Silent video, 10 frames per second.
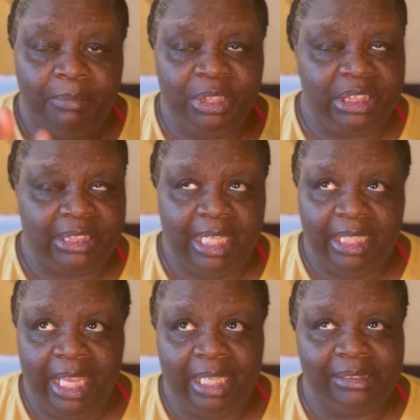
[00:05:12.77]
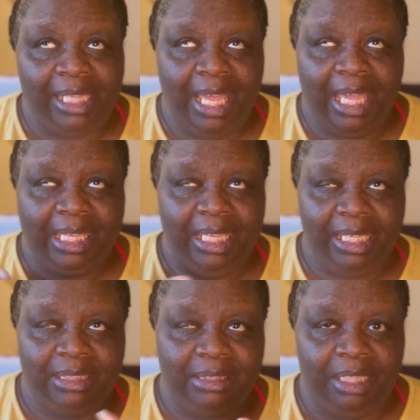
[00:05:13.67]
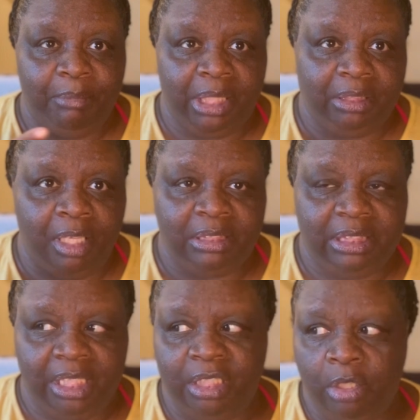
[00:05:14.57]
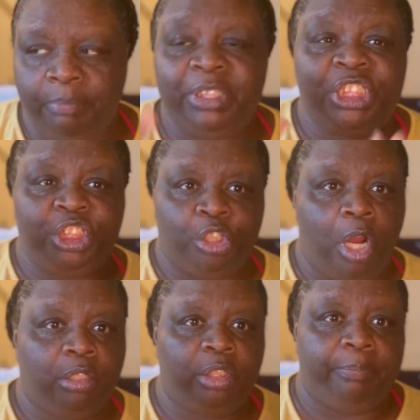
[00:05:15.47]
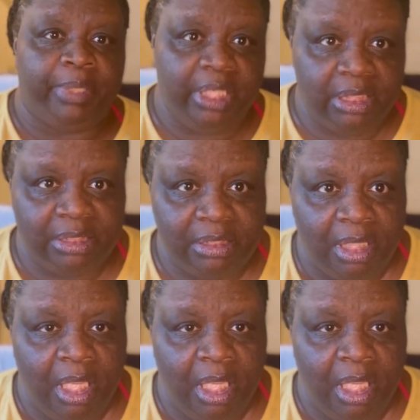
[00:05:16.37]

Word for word: Let me just say that because I, I, can't get my thoughts together. On it. But she chartered a bus,